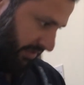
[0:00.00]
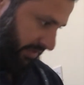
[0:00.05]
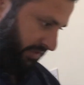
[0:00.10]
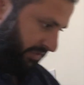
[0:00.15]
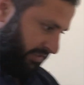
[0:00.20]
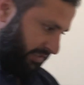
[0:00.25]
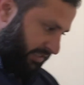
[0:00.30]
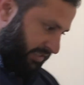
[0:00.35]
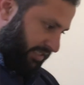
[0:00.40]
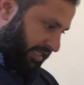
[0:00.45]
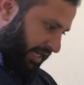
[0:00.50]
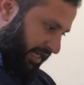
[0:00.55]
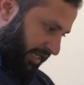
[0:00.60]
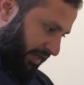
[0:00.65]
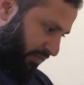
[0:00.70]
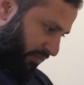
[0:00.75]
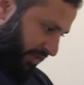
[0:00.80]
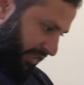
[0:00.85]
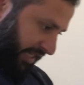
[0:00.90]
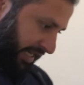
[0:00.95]

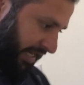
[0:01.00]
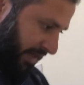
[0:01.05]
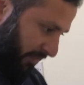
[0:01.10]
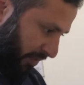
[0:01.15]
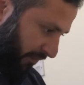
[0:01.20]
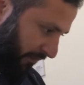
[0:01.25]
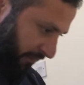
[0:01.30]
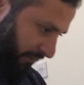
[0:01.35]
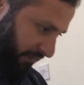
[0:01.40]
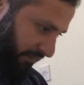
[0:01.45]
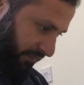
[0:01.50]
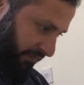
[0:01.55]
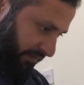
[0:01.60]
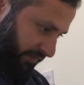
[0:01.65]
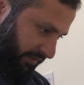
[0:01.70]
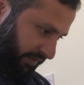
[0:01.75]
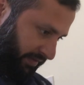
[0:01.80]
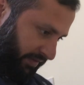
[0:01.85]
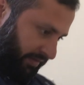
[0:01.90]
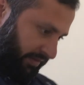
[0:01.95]
starting with the name of
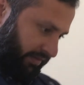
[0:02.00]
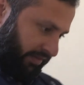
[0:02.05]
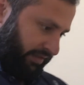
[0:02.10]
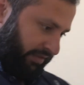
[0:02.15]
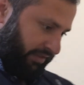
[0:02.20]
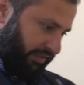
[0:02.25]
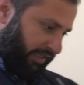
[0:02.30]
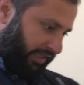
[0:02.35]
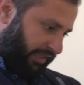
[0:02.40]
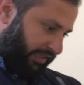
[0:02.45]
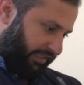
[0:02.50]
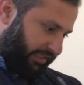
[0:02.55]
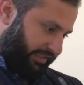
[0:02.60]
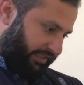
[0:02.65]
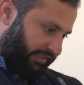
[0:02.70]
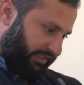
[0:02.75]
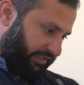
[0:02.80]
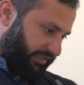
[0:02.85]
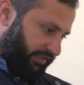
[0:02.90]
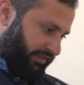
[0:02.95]

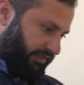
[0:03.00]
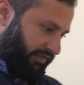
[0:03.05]
Allah.